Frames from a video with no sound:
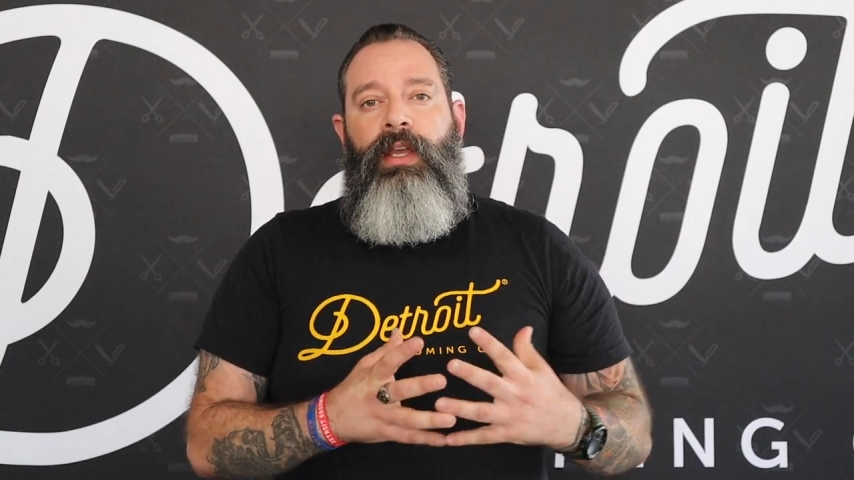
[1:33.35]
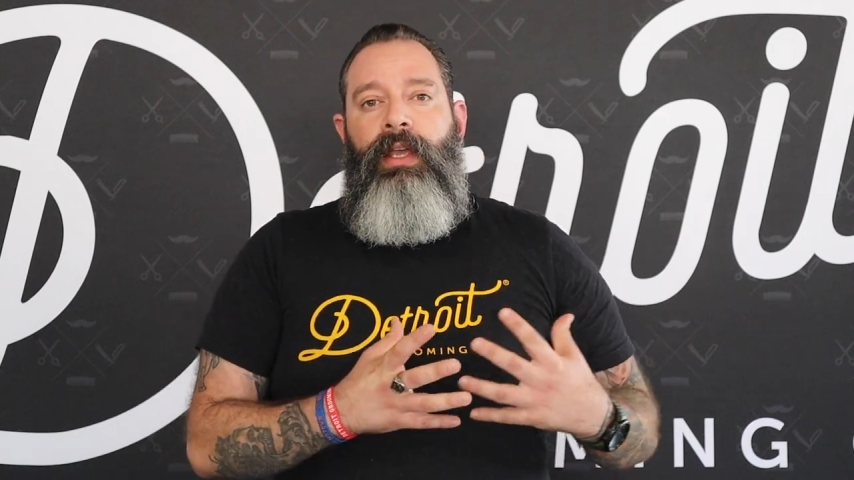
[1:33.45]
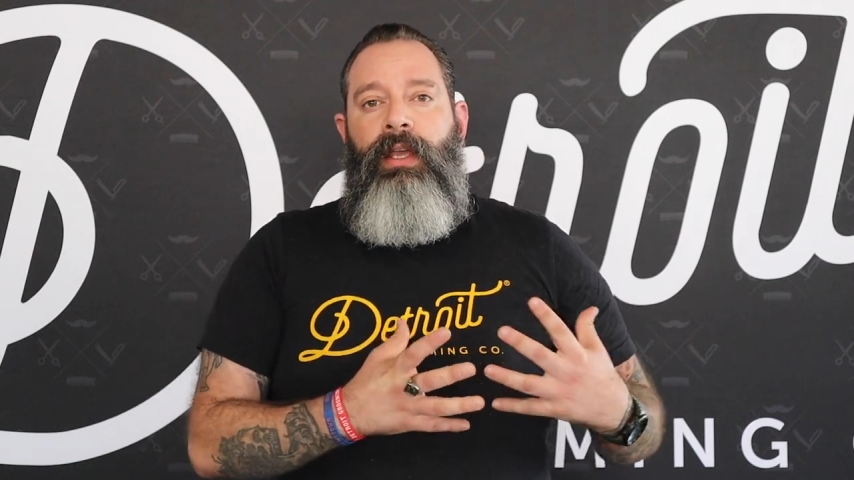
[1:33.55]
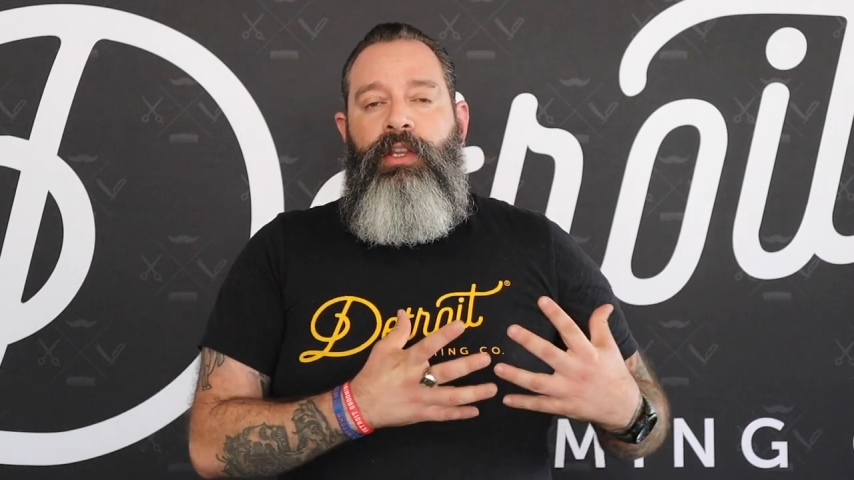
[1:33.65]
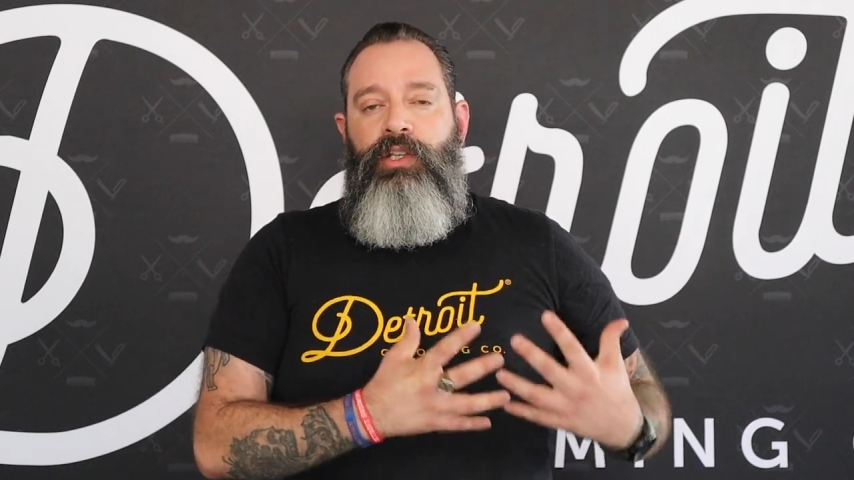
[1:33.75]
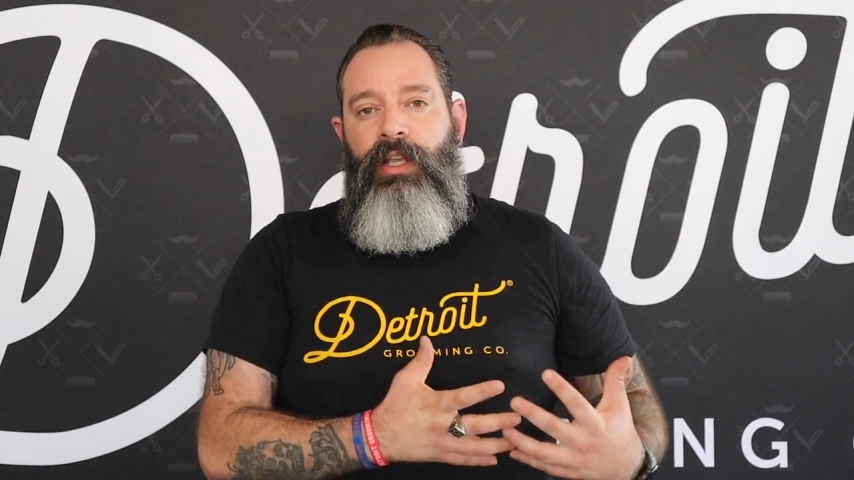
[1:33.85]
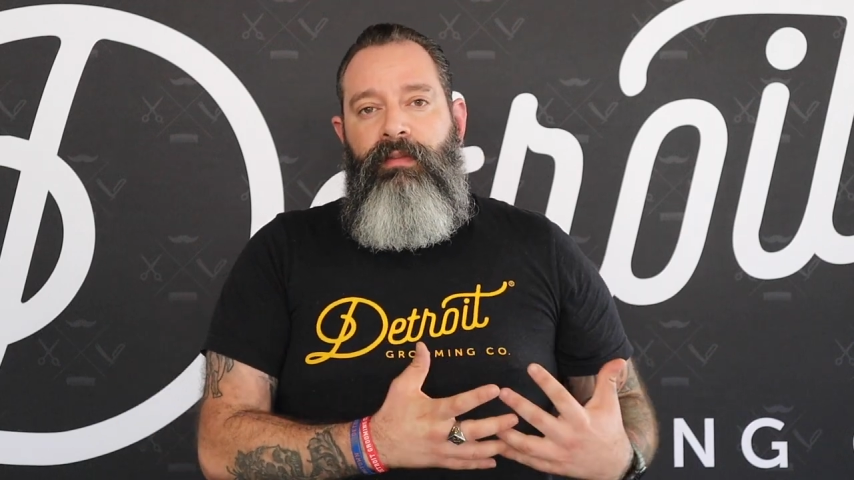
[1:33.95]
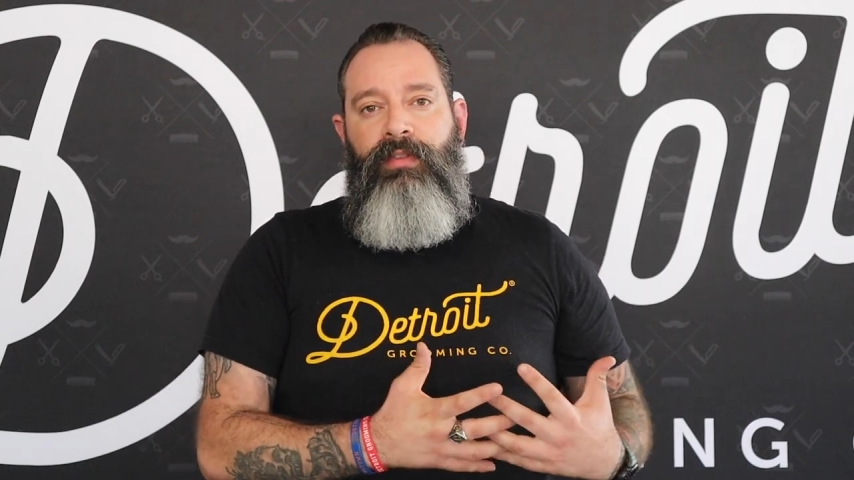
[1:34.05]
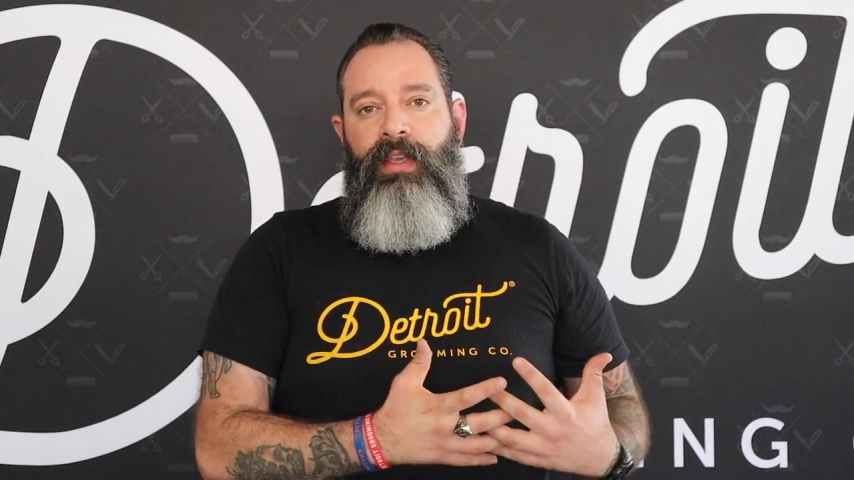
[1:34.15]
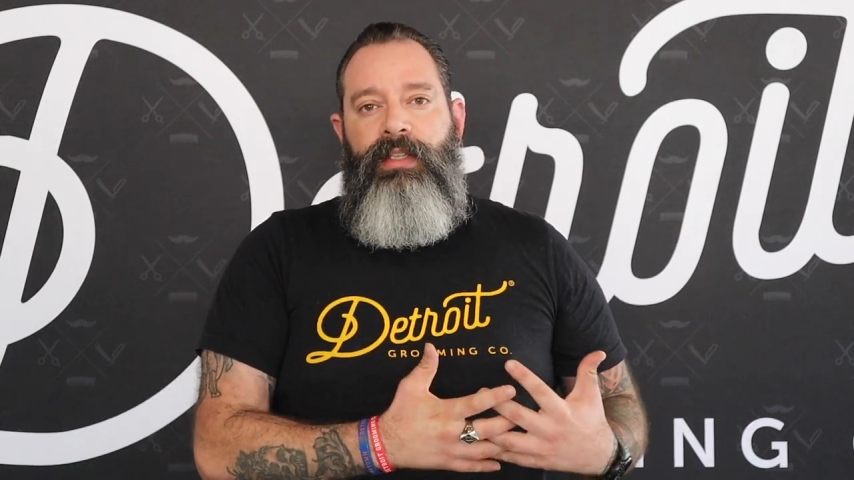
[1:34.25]
they
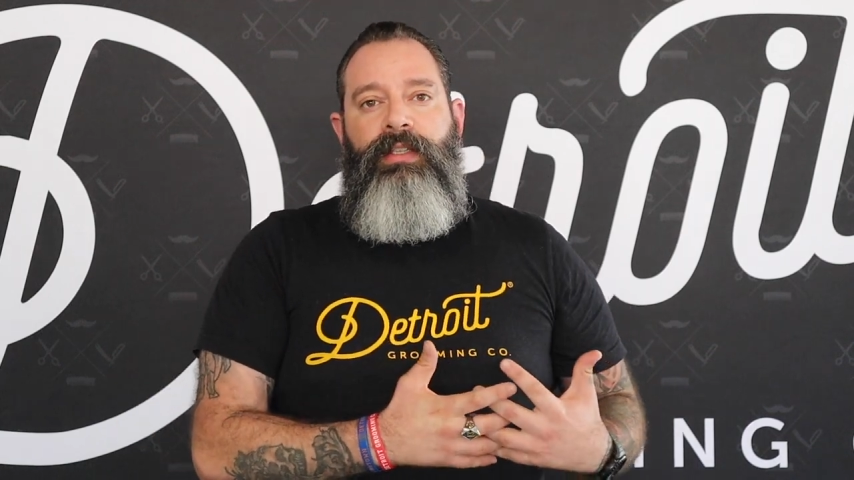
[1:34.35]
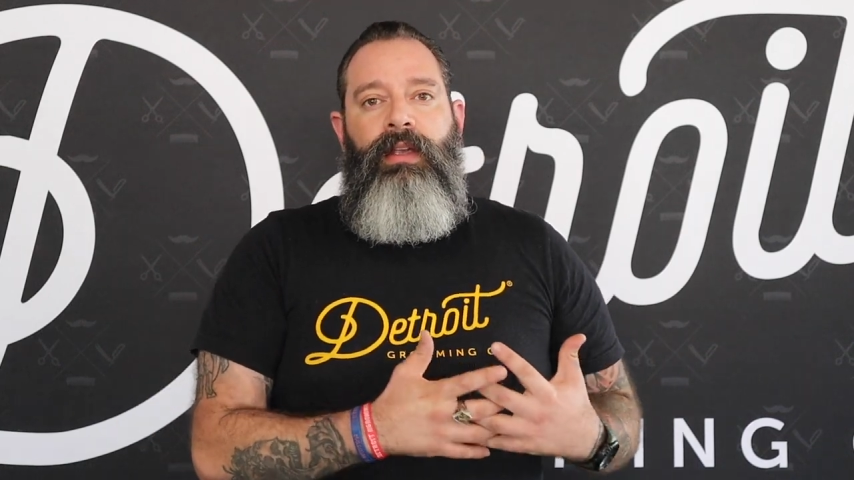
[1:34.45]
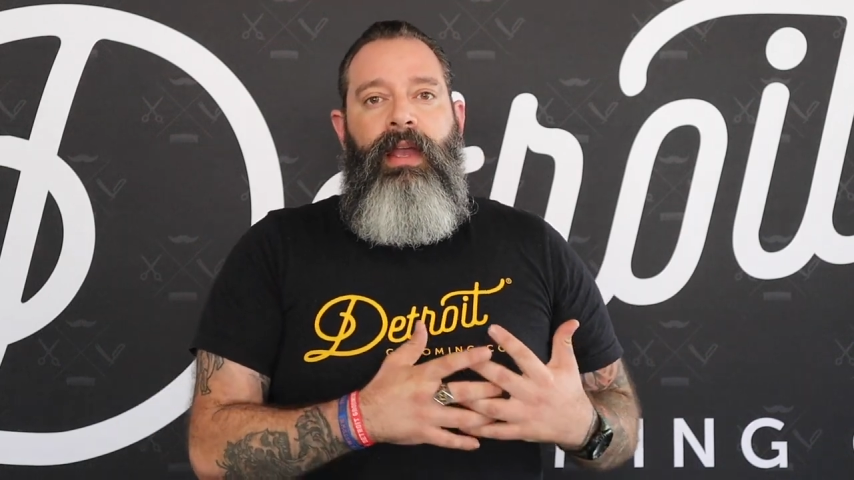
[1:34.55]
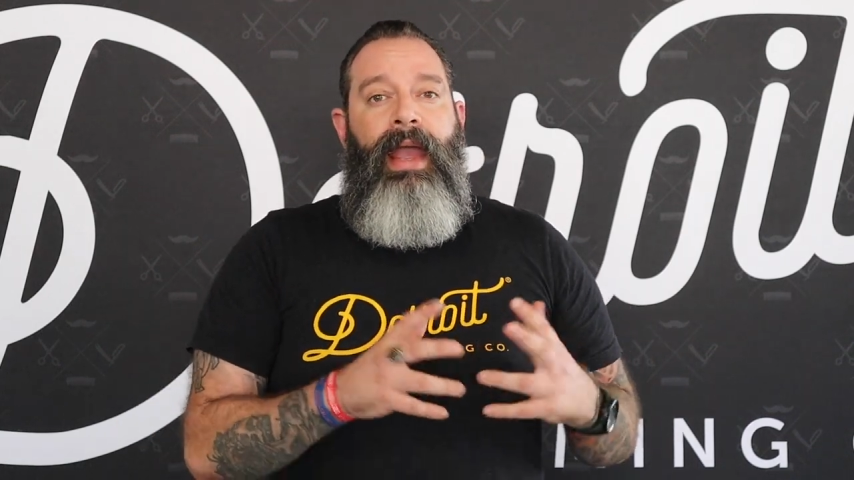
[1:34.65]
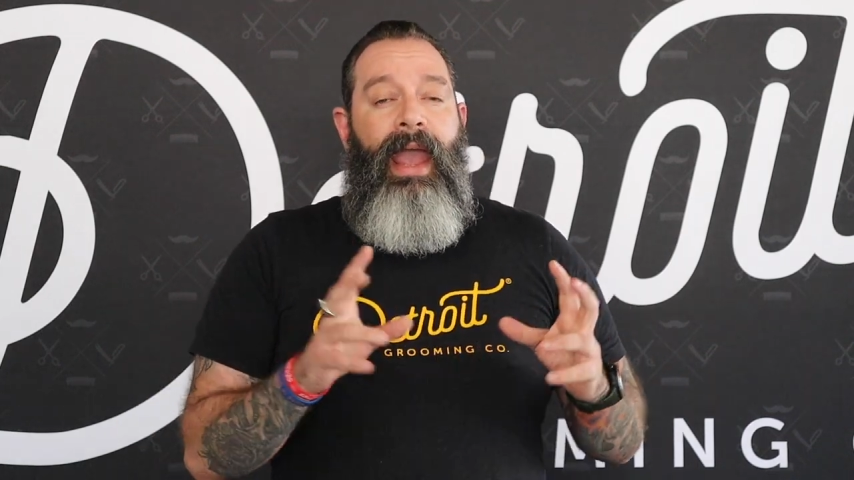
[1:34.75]
achieve this